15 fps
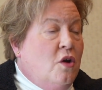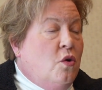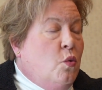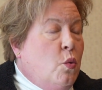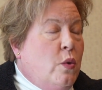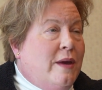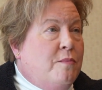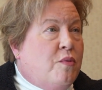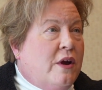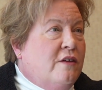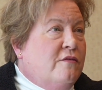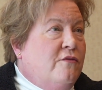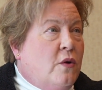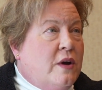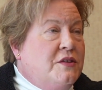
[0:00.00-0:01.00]
We
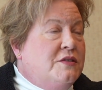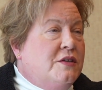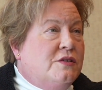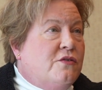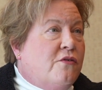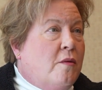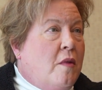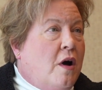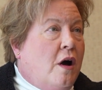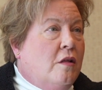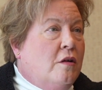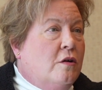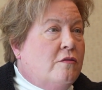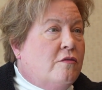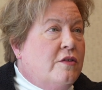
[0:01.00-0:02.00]
bring voices from
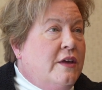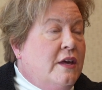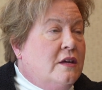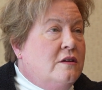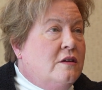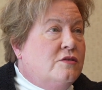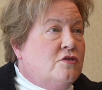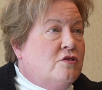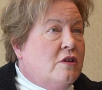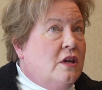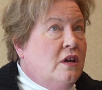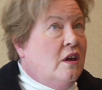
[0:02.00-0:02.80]
all over the industry